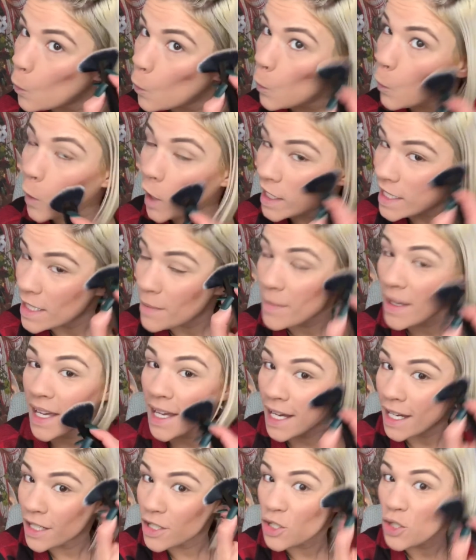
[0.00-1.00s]
I did my
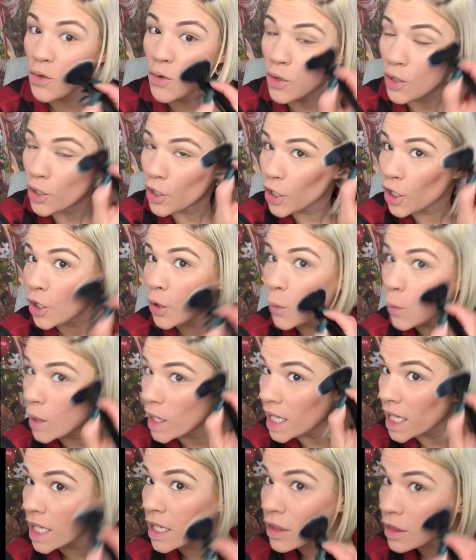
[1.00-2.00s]
contour
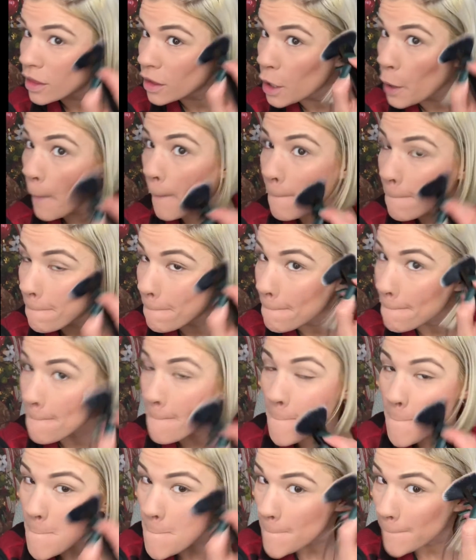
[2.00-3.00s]
with
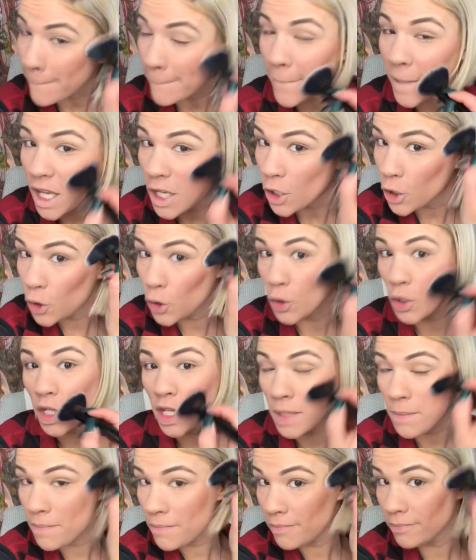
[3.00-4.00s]

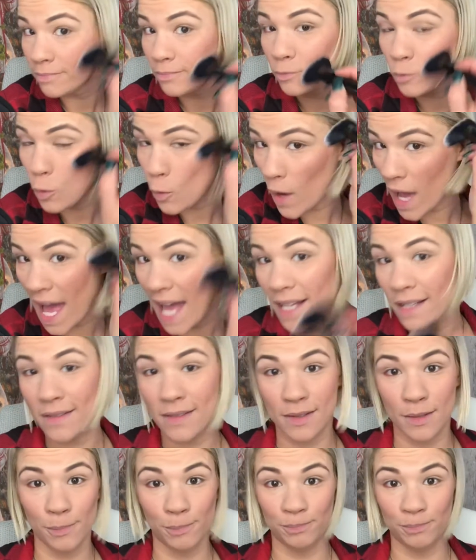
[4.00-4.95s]
cream wax.